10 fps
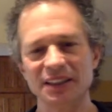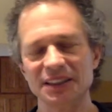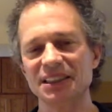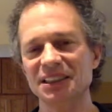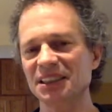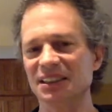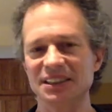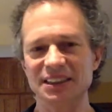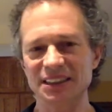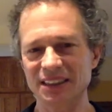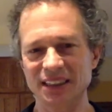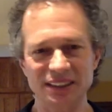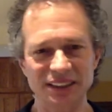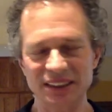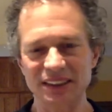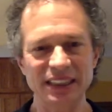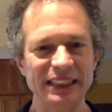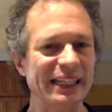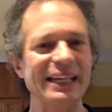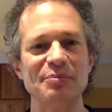dissonance, this constant
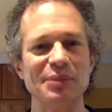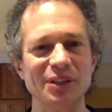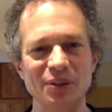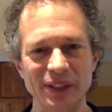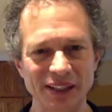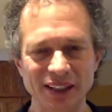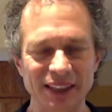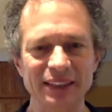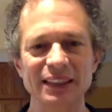game going on,